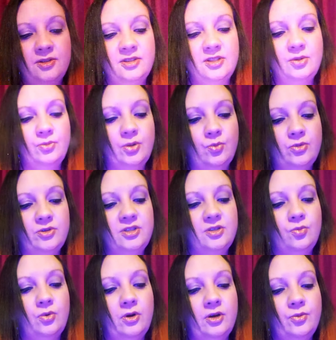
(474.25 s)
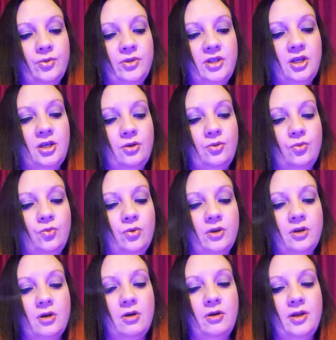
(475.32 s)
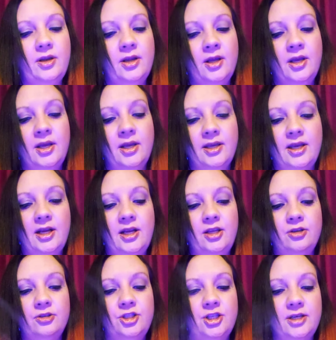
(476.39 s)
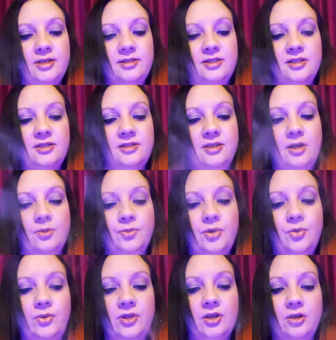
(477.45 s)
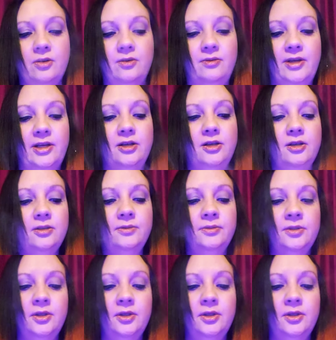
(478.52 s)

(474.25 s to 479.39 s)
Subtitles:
Someone that wants to work with you. Work on getting your justice. Help you with a career.